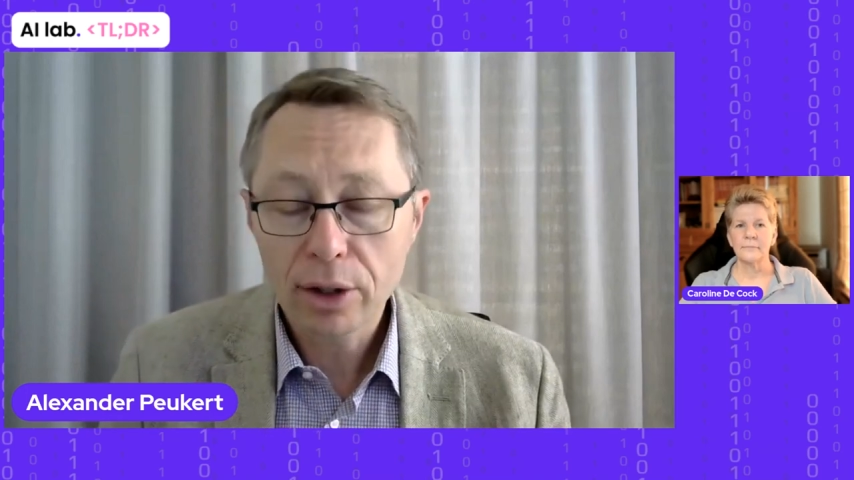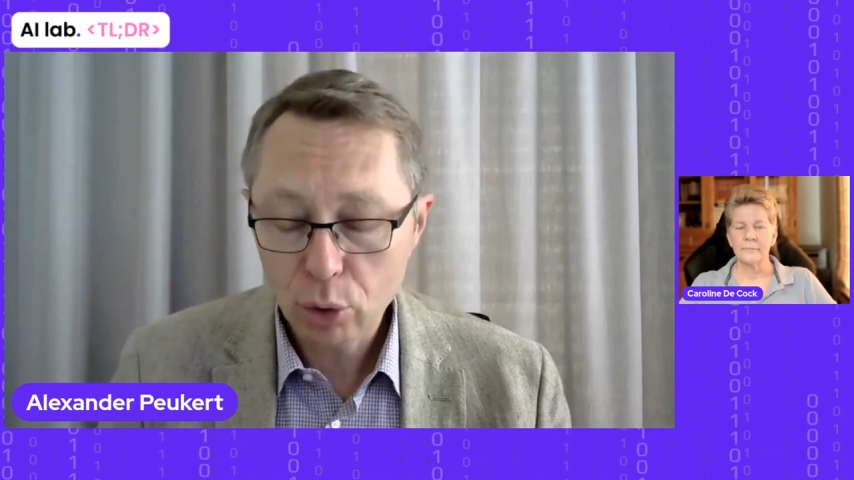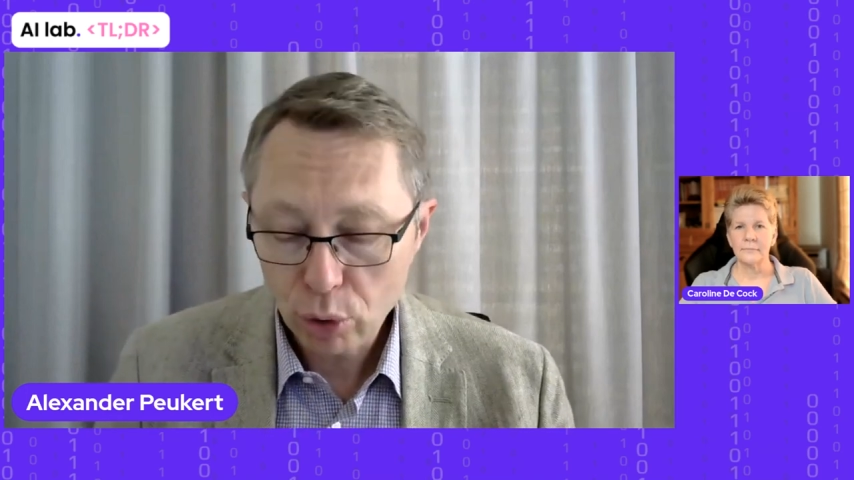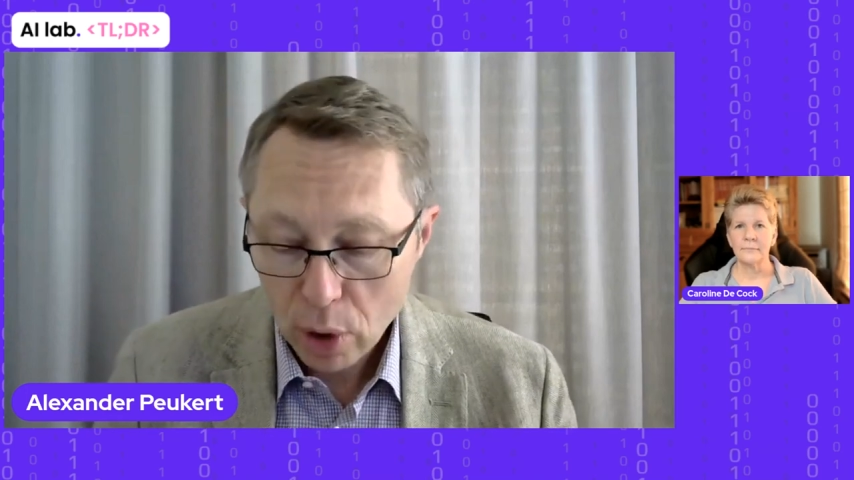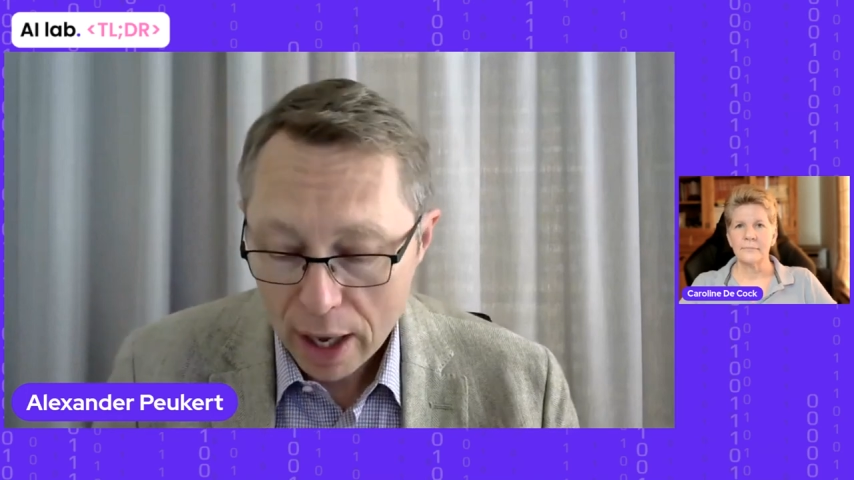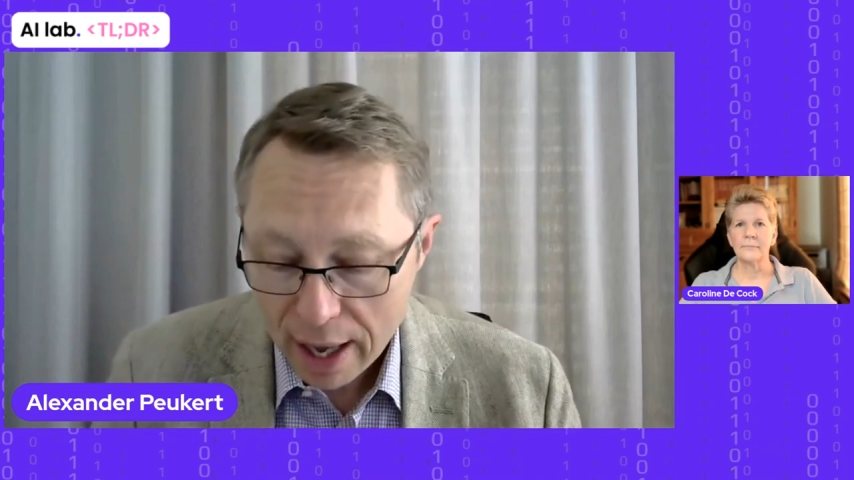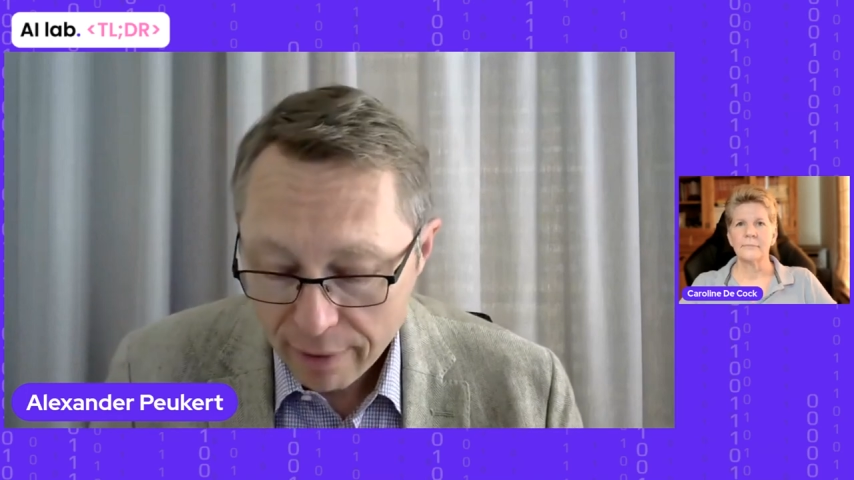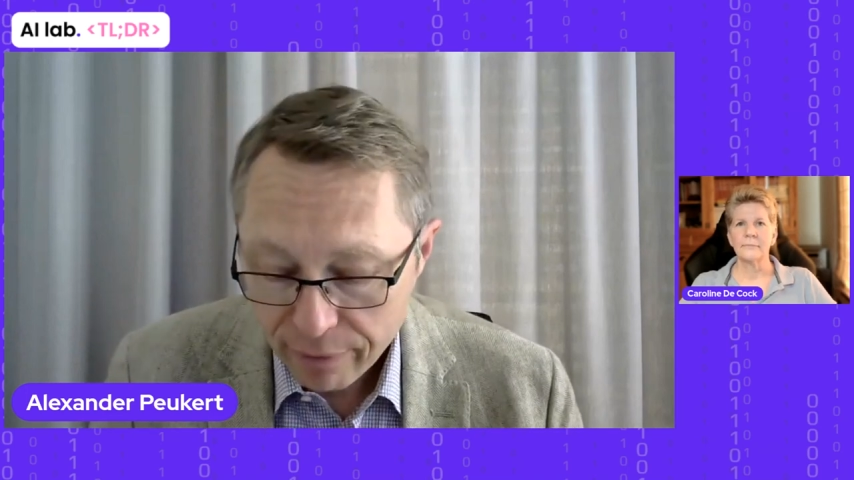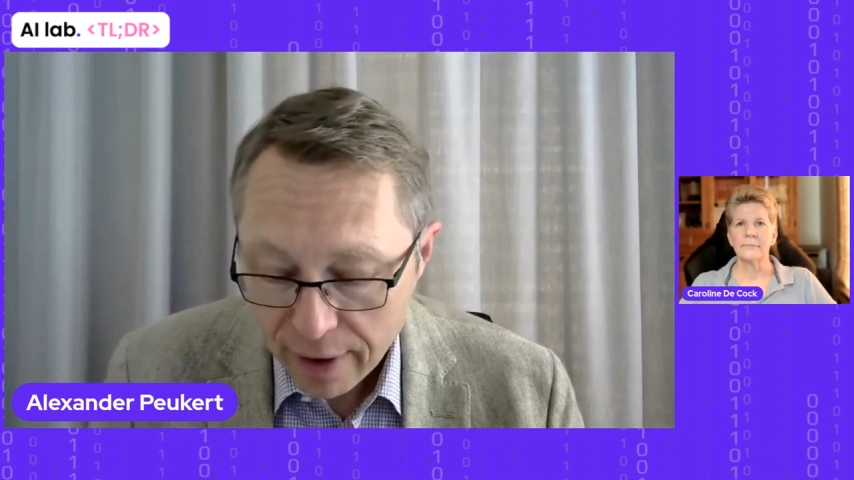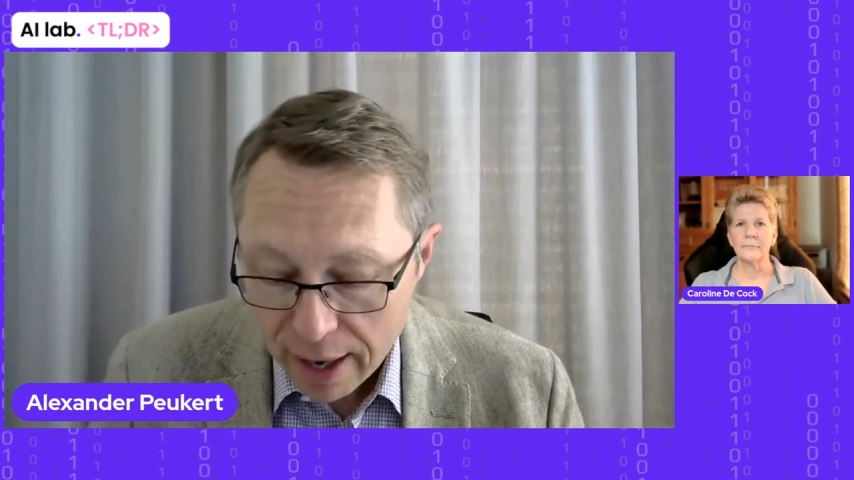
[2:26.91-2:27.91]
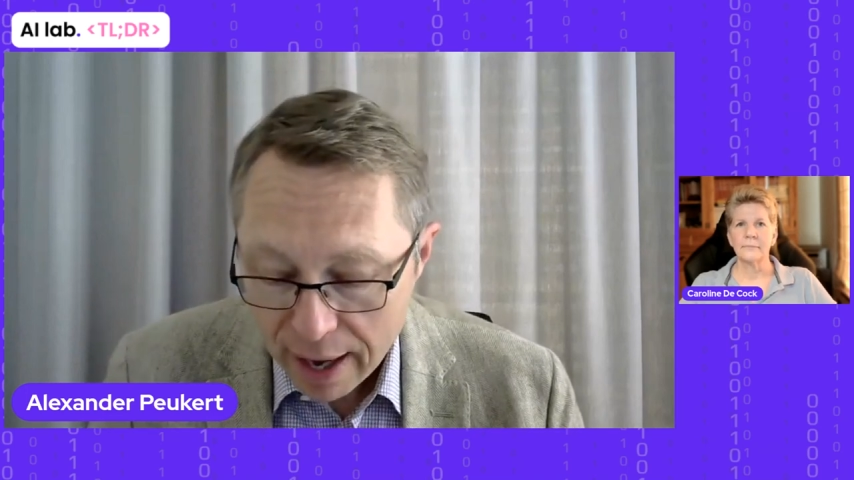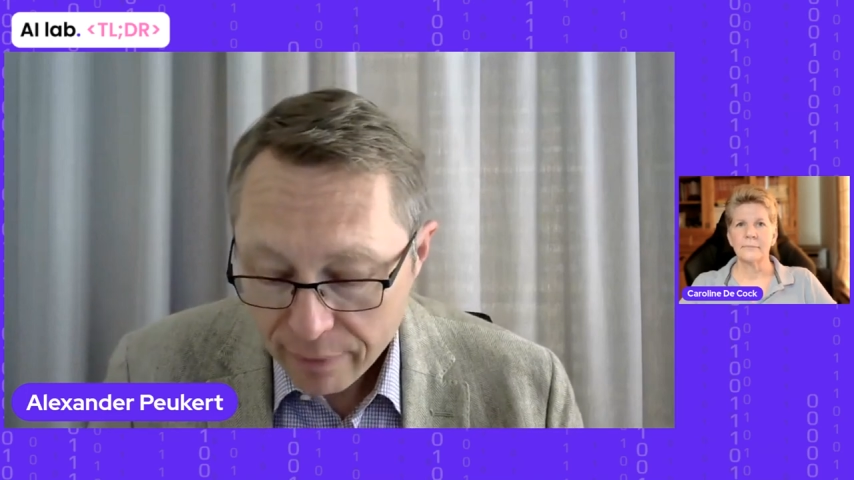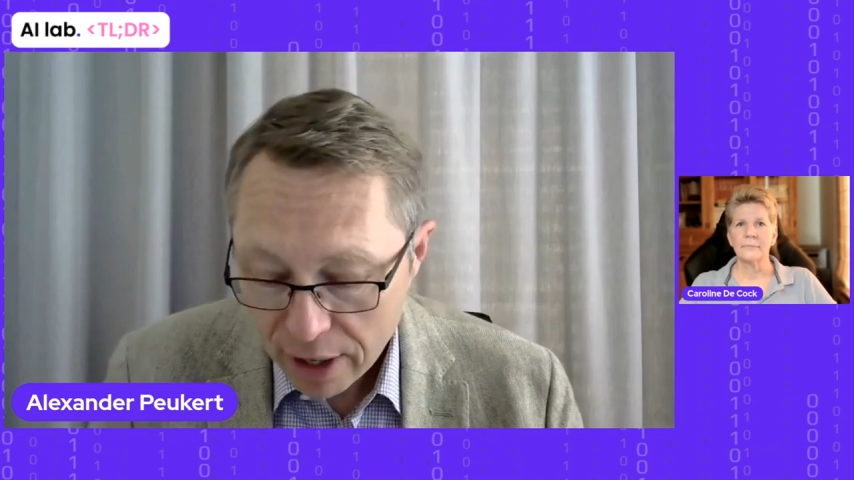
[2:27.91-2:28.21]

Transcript: do you have a